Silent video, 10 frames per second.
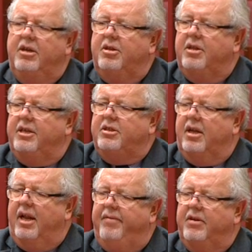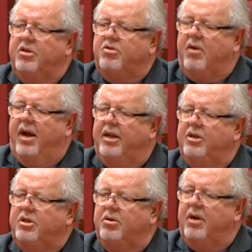to these 11
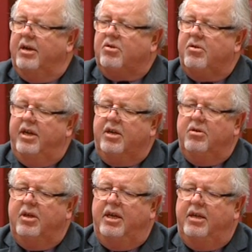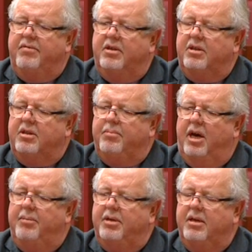Australians who are in critical need of it at the
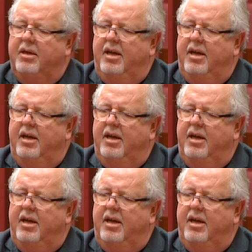moment,